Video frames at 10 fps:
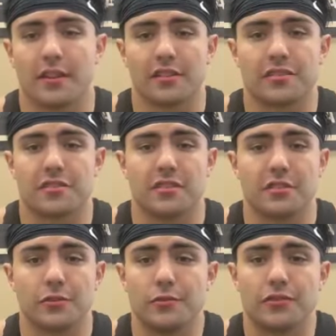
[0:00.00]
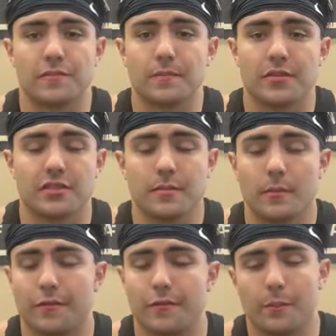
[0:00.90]
think it's just a huge
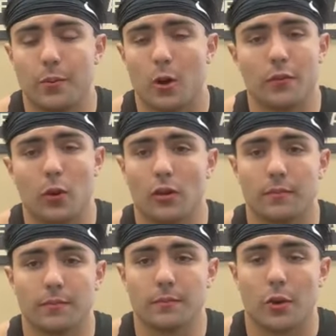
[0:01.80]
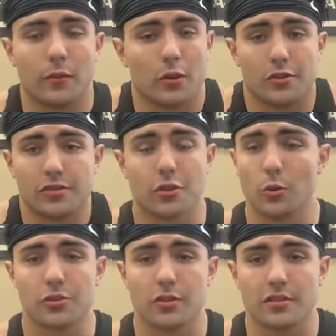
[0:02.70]
part of our just
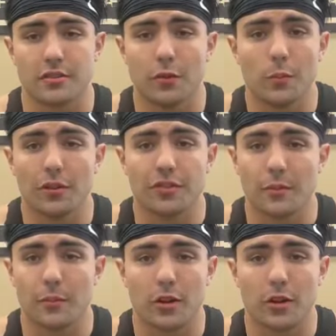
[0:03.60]
culture as a football team.